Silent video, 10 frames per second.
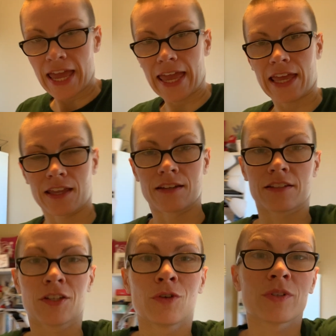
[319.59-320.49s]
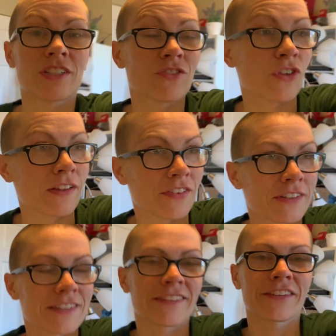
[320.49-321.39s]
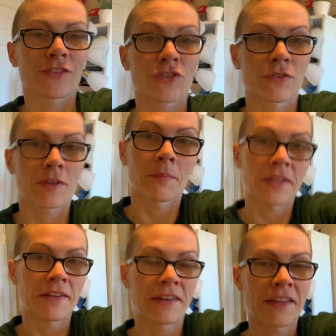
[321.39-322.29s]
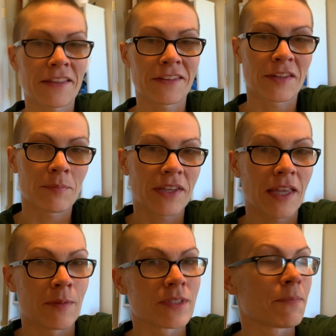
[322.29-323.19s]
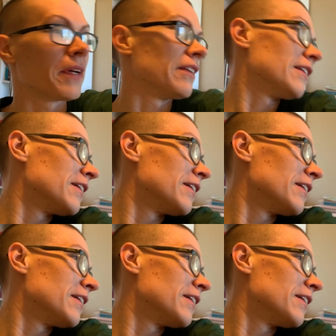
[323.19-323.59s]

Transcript: and which is relevant because Leisel Jones competed at the Olympic Games, but